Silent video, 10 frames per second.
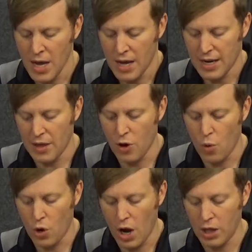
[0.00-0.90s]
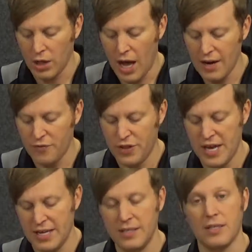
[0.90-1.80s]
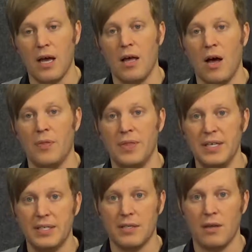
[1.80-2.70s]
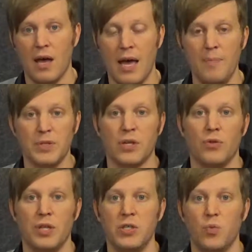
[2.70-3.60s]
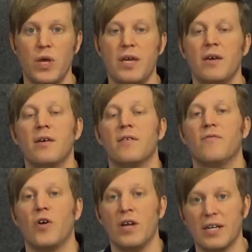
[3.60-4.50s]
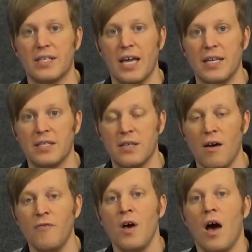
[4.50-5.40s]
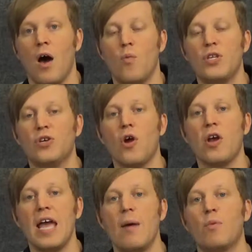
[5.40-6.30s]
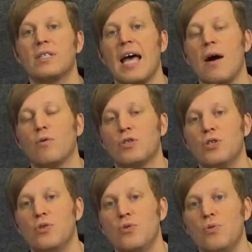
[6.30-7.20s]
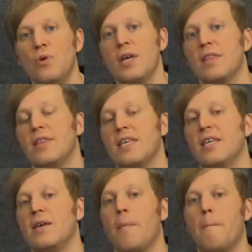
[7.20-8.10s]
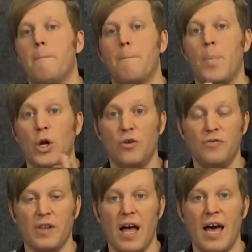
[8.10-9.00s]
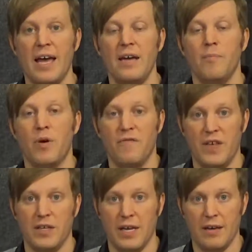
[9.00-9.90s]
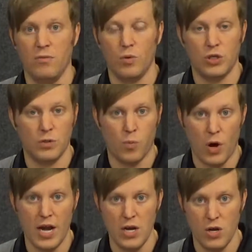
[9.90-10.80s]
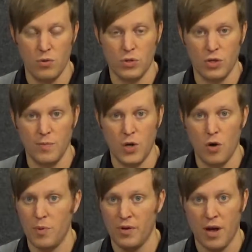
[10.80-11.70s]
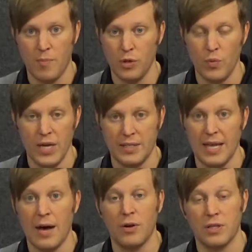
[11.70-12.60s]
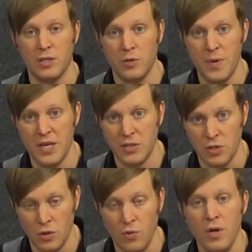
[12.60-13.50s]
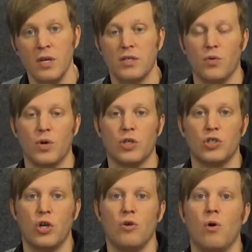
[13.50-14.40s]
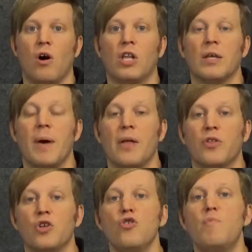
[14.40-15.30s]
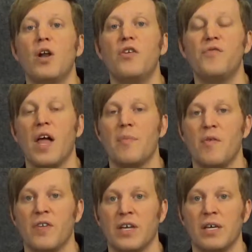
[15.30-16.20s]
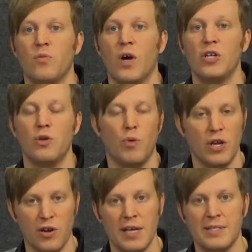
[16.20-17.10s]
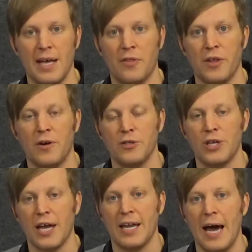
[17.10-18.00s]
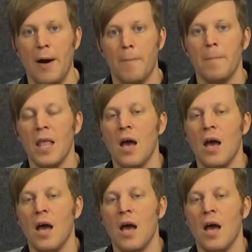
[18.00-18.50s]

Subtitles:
Now, there were a lot of things on this episode this week, very exciting stuff. We took our cameras out to the Butterfly Pavilion, which is brand new. It's only been open a couple of weeks out at the Topeka Zoo. So we're going to show you all about the new Butterfly Pavilion, why you should bring your kids out there and check it out.